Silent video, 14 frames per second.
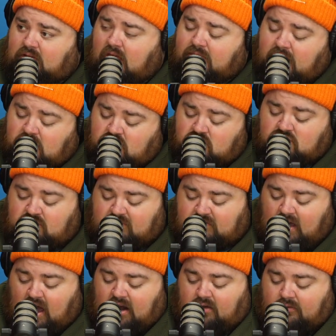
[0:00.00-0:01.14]
and then you just
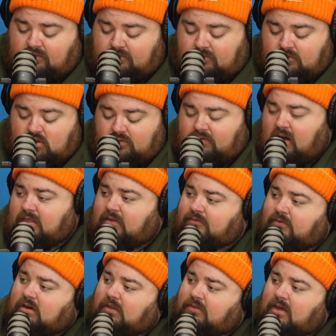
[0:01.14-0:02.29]
kind of, you find the
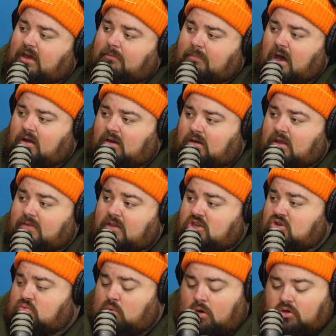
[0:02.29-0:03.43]
funny thing about it, and then
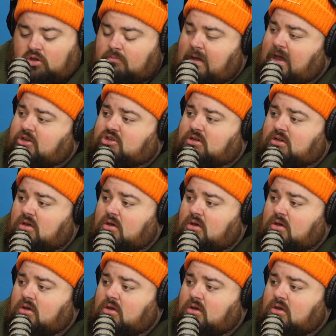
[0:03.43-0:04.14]
you work your magic.